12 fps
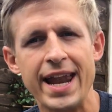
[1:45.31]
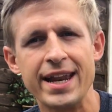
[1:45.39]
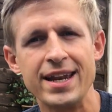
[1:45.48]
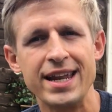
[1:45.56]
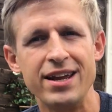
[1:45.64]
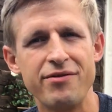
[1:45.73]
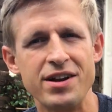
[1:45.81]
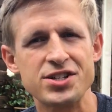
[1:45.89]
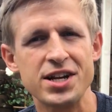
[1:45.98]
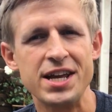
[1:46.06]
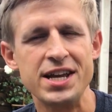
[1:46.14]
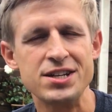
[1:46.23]
and then
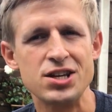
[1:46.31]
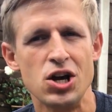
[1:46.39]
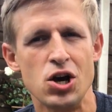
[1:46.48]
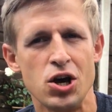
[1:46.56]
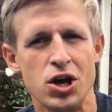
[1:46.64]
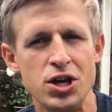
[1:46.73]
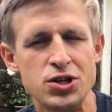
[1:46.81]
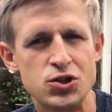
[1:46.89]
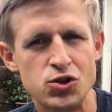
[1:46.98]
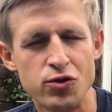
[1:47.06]
eventually his